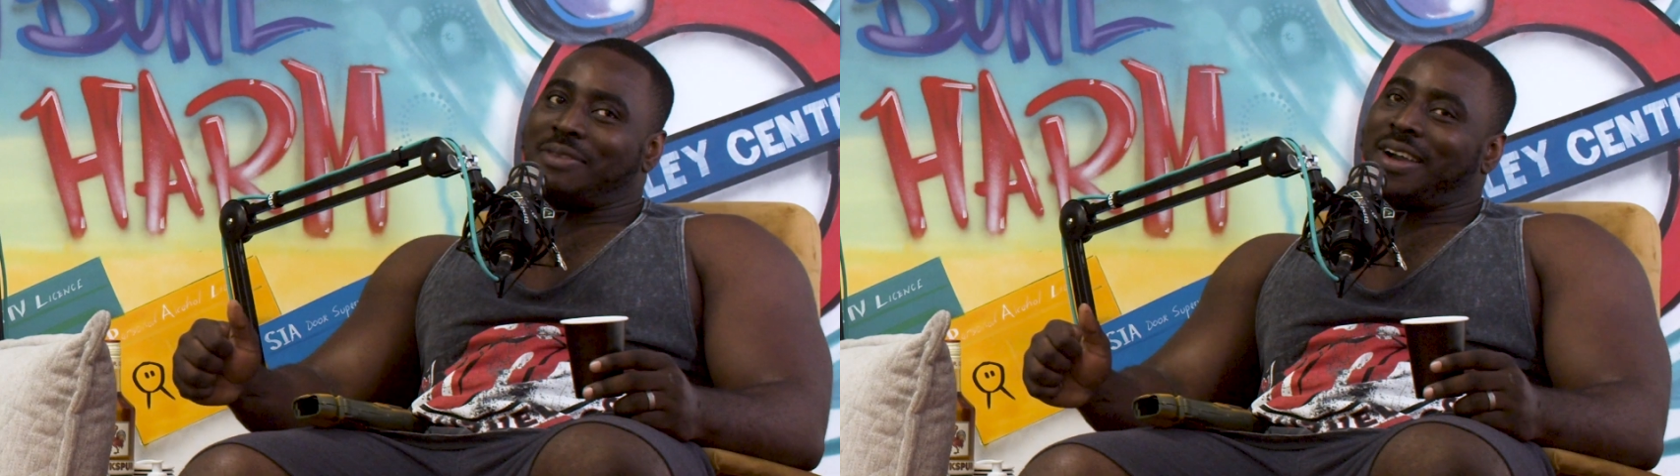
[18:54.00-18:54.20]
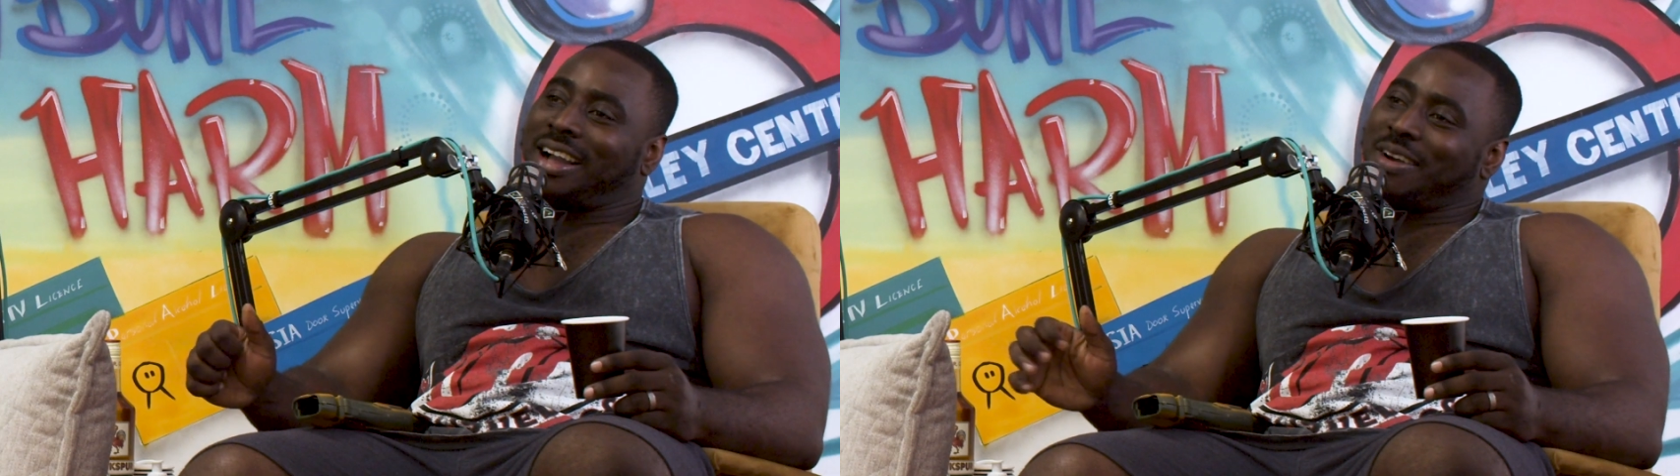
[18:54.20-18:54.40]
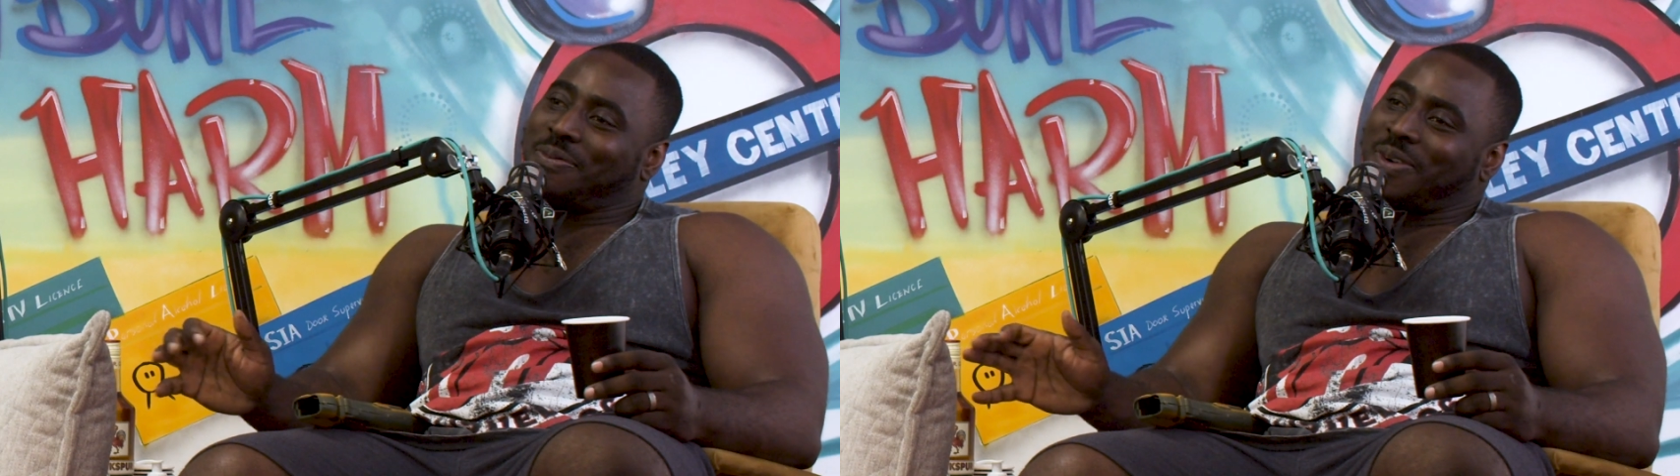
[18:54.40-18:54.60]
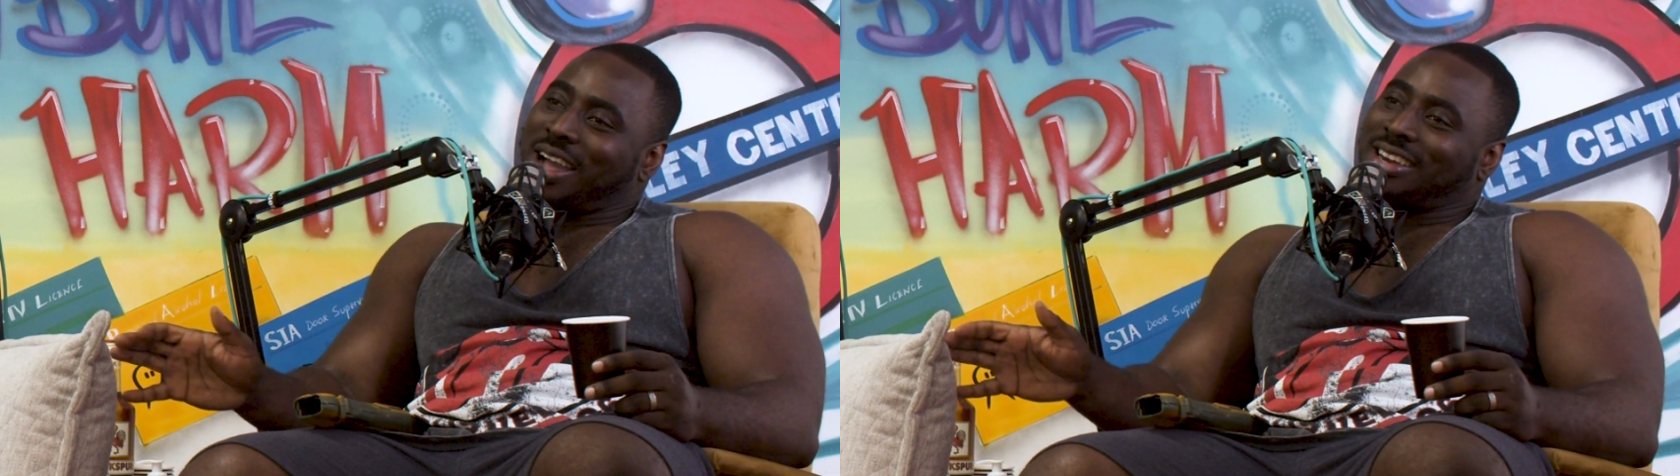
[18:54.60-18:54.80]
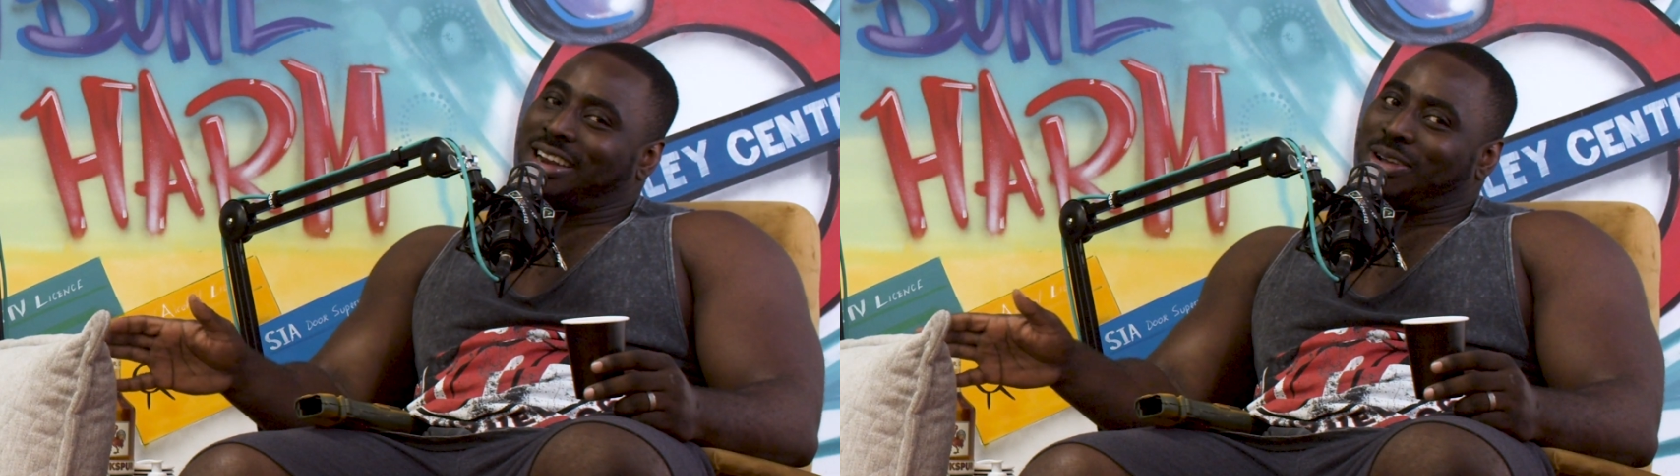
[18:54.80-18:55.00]
if I can
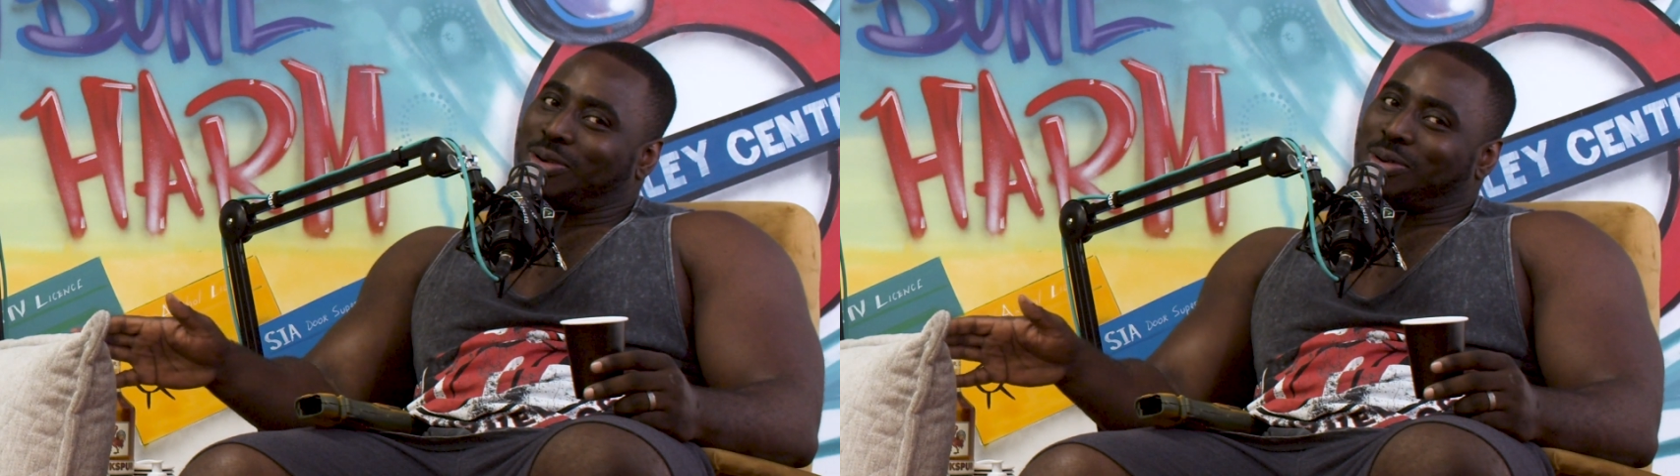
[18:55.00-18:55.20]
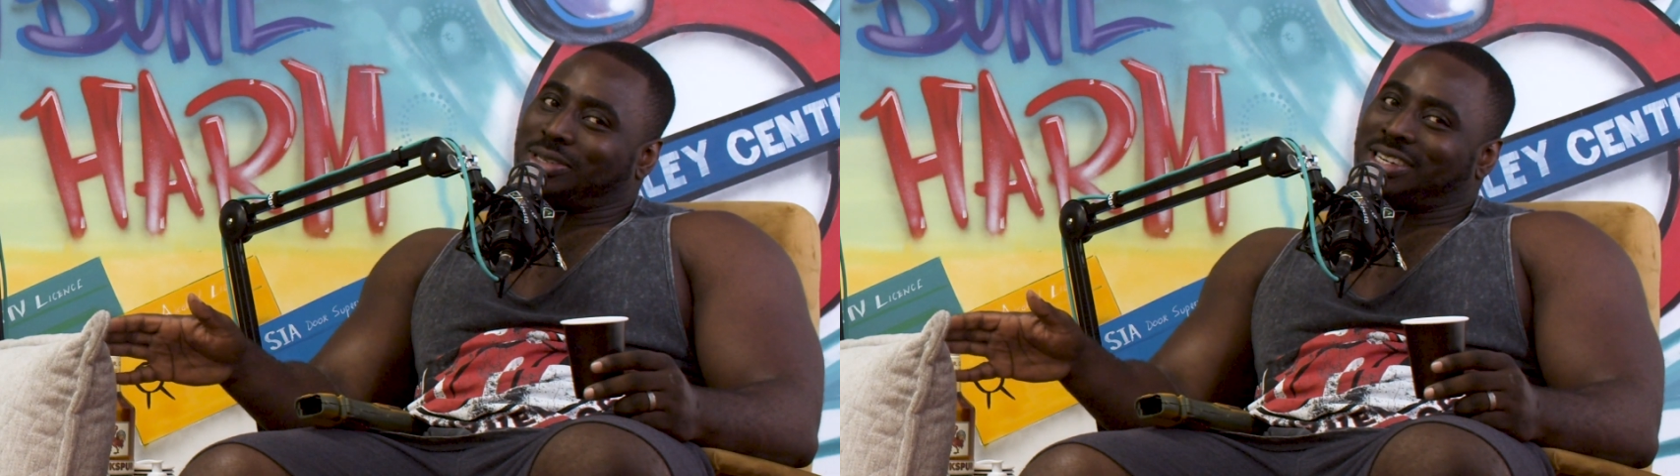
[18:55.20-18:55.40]
find a little